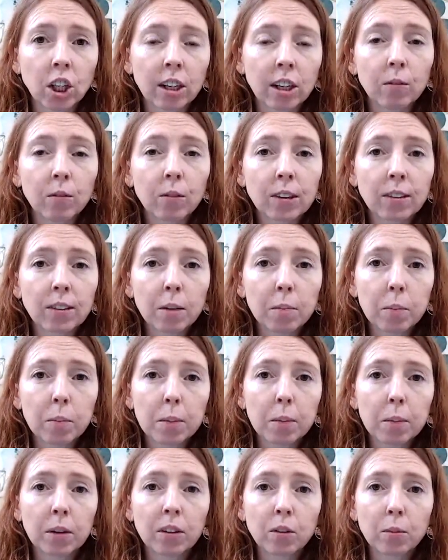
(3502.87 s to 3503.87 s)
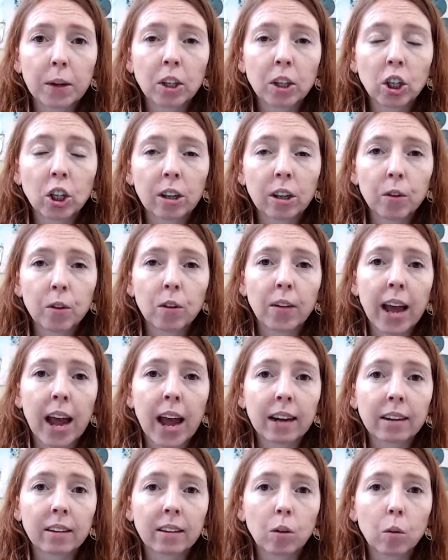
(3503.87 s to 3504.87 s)
And for some people, especially if you have a
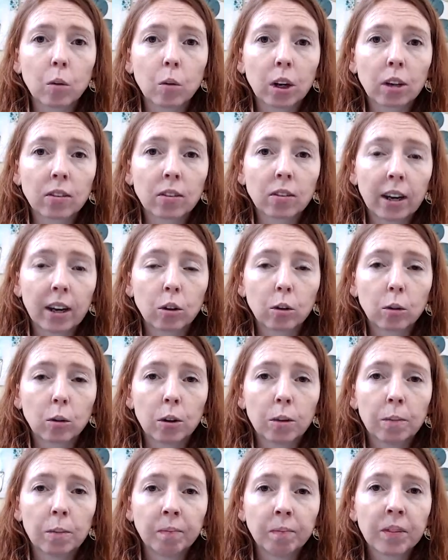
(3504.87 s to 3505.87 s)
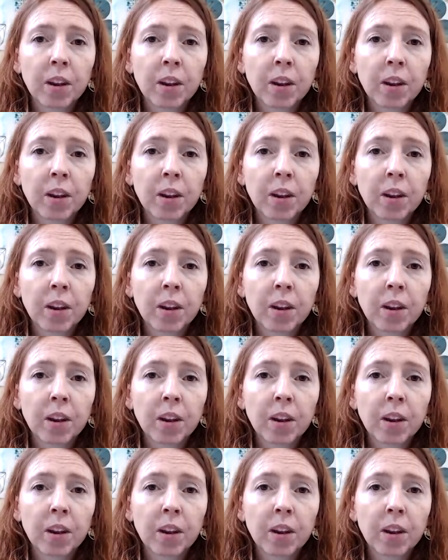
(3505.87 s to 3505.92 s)
hectic work schedule,